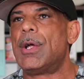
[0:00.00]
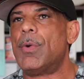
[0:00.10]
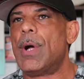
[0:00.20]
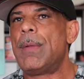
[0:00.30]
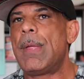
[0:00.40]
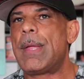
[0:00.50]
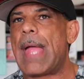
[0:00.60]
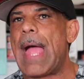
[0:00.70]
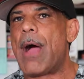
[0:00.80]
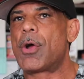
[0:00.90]
Well,
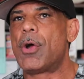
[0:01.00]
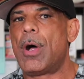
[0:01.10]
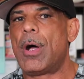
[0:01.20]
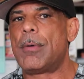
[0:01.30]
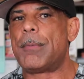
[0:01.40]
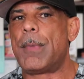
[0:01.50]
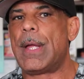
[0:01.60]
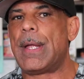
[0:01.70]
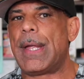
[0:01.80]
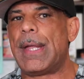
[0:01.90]
alcohol
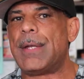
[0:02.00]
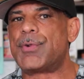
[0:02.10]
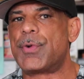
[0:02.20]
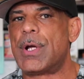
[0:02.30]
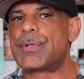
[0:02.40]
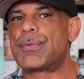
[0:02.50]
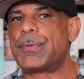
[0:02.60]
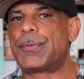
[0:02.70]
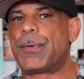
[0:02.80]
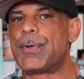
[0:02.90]
and drugs was